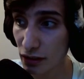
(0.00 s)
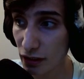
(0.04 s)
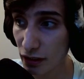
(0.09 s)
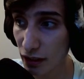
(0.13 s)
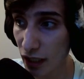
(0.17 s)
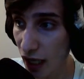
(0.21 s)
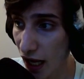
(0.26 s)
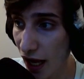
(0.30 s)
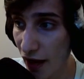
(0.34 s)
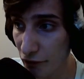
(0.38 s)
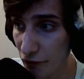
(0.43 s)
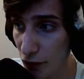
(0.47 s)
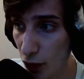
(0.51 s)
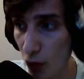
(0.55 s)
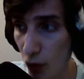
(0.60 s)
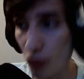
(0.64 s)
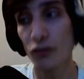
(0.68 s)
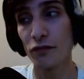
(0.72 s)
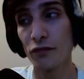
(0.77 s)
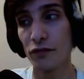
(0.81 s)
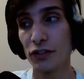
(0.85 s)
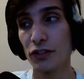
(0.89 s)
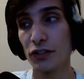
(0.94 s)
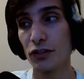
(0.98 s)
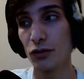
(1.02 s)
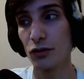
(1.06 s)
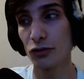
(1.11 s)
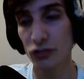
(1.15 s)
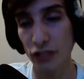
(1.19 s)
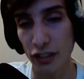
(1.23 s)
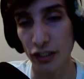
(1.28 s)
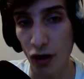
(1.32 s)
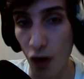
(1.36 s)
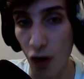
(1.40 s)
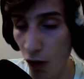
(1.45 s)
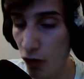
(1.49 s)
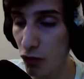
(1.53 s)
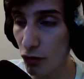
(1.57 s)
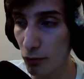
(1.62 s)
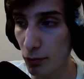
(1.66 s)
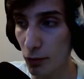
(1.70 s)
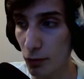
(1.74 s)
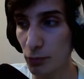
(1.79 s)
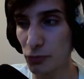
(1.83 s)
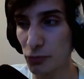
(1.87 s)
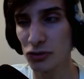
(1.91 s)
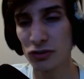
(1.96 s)
have other videos and other
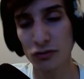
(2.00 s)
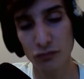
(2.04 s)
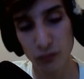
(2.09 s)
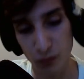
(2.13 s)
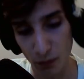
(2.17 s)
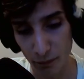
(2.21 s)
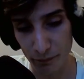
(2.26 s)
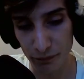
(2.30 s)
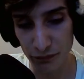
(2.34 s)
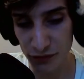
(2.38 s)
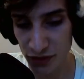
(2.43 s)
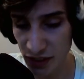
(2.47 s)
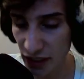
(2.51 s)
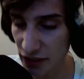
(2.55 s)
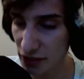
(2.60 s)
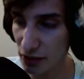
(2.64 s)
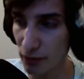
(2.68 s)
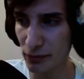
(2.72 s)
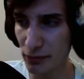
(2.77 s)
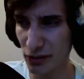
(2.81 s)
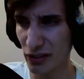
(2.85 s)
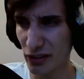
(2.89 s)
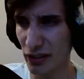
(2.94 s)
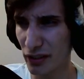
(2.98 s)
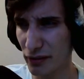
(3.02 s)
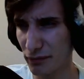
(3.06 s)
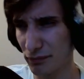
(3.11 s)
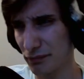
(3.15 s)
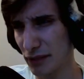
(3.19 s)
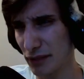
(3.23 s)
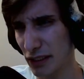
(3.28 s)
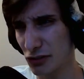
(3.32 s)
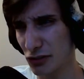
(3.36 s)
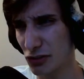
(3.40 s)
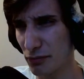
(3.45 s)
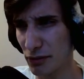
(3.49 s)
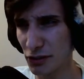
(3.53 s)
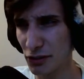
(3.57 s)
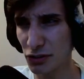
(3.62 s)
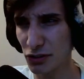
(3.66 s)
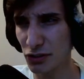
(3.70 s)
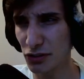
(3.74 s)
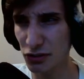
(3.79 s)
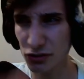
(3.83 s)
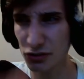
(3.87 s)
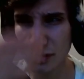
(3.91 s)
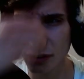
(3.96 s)
blog posts from sites I'm not gonna actually mention
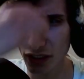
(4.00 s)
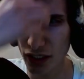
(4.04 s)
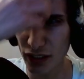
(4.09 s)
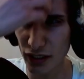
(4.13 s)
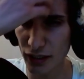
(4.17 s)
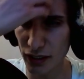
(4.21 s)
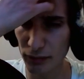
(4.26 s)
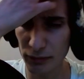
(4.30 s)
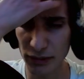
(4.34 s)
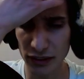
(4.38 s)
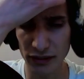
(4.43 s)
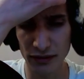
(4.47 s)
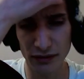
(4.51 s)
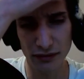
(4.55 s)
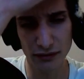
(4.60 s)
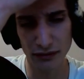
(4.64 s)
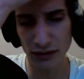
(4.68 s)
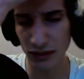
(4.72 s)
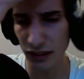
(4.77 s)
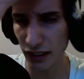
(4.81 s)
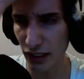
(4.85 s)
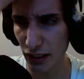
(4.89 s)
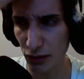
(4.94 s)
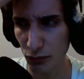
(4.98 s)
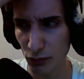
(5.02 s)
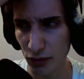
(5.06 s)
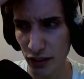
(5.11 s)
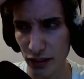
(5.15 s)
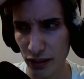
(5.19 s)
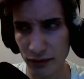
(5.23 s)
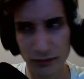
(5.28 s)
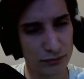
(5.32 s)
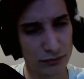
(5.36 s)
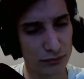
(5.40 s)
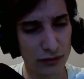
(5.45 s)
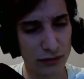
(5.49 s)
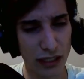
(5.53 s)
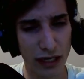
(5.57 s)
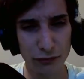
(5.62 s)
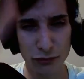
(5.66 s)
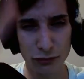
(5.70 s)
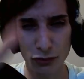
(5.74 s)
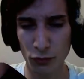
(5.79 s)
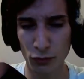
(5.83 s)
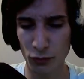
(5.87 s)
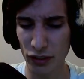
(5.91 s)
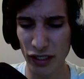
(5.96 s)
because uh, I mean I don't want to have
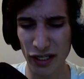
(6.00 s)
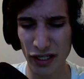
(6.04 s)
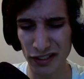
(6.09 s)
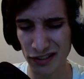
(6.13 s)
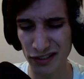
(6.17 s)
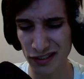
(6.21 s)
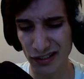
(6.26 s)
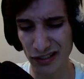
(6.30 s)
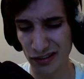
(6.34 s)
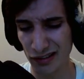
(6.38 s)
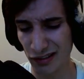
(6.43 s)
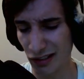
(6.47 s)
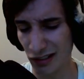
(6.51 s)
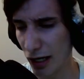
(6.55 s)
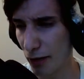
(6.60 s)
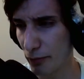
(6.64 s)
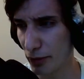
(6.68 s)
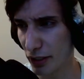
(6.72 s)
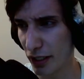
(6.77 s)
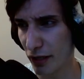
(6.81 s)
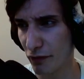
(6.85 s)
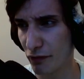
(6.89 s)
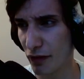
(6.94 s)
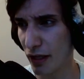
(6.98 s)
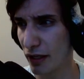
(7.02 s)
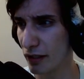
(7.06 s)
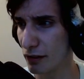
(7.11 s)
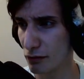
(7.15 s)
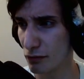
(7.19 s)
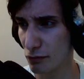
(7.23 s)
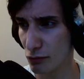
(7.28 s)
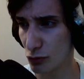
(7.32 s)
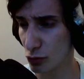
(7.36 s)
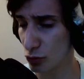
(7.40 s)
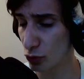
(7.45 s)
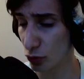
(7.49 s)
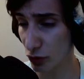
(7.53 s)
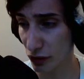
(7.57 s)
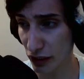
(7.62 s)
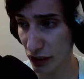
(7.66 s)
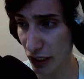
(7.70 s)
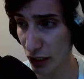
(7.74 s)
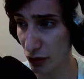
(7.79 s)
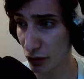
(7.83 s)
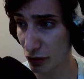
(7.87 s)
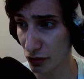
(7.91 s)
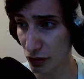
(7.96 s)
trouble in it. And I mean if they took it
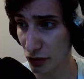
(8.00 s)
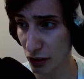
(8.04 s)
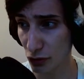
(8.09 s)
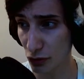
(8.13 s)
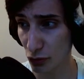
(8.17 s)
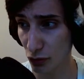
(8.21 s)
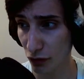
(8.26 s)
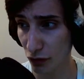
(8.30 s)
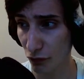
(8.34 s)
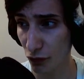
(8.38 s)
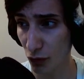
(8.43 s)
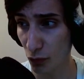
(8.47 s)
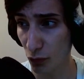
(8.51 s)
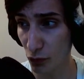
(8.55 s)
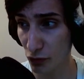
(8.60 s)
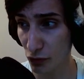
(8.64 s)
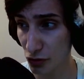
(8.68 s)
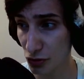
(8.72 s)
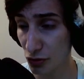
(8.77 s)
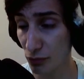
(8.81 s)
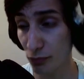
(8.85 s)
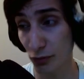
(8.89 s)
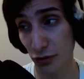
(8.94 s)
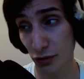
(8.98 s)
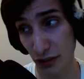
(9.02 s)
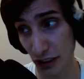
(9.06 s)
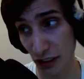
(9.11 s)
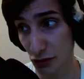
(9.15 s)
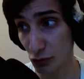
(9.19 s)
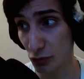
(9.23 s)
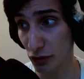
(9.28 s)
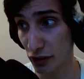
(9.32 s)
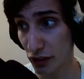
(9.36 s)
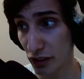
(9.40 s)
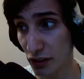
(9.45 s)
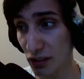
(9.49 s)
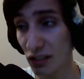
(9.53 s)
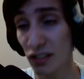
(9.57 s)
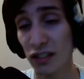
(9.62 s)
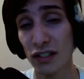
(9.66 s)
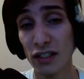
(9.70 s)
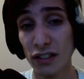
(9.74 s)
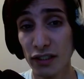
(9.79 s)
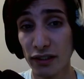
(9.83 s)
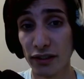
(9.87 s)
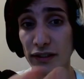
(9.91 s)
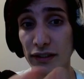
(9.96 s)
down, they took it down for a reason, but that's what they did.
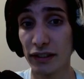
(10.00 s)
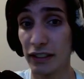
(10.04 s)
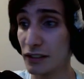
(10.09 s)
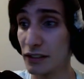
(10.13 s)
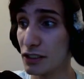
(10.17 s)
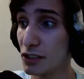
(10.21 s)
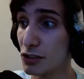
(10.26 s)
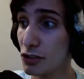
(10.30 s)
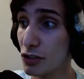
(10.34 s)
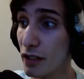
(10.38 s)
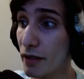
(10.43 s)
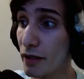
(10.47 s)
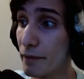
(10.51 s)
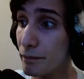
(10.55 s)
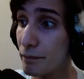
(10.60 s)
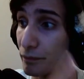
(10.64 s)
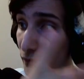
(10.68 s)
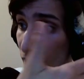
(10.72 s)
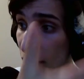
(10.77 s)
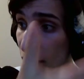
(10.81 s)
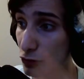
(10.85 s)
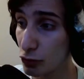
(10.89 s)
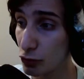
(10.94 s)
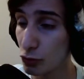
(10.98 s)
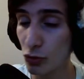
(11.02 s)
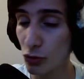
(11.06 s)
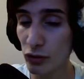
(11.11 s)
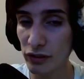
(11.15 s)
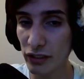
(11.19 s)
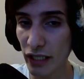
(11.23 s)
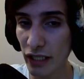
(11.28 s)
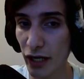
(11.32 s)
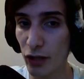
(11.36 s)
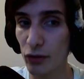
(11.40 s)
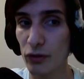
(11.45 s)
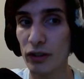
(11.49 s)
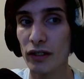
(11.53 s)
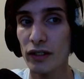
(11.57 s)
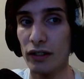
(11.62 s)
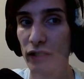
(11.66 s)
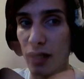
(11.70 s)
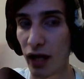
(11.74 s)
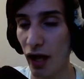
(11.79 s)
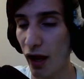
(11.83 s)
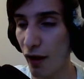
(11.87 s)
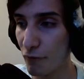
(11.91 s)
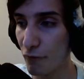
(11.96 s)
They essentially took down
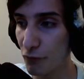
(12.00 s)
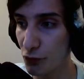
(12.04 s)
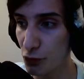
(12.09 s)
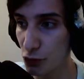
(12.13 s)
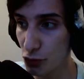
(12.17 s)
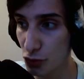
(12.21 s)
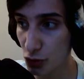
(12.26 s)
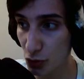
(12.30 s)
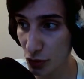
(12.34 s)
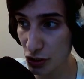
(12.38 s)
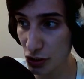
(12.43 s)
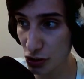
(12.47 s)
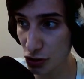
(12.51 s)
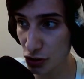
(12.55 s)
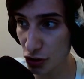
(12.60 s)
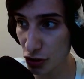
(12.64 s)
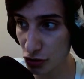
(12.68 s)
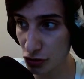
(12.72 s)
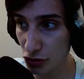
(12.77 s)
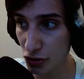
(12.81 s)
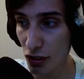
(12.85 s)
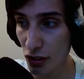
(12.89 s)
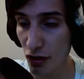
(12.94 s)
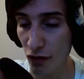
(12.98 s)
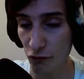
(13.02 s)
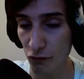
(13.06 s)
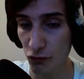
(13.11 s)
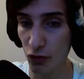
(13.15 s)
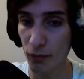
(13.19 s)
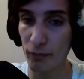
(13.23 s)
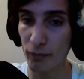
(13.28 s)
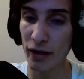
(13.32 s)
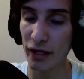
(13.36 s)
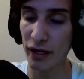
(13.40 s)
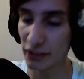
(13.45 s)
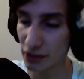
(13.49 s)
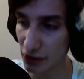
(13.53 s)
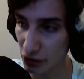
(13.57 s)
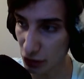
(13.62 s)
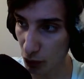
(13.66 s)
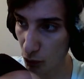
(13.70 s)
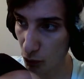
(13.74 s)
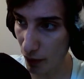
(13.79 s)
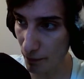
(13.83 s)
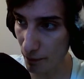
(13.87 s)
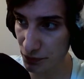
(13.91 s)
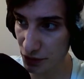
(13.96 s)
a few screenshots from a certain
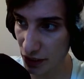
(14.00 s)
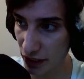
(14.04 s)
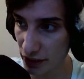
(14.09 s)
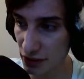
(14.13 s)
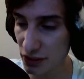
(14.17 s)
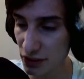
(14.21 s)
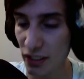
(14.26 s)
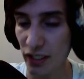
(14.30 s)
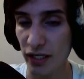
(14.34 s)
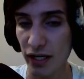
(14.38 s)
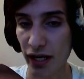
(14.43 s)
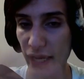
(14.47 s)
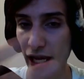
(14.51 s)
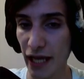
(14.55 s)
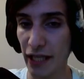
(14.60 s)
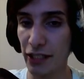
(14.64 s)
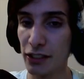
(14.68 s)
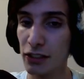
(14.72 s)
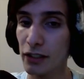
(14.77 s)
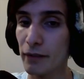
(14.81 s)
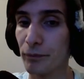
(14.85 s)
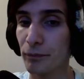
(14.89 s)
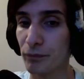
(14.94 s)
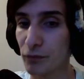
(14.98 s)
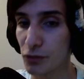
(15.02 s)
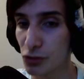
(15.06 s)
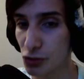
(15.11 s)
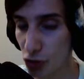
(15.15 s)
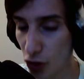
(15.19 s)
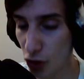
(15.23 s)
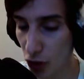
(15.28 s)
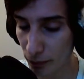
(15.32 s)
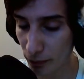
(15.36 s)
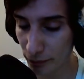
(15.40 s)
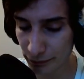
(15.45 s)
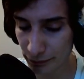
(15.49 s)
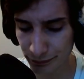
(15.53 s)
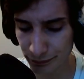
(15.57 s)
website and some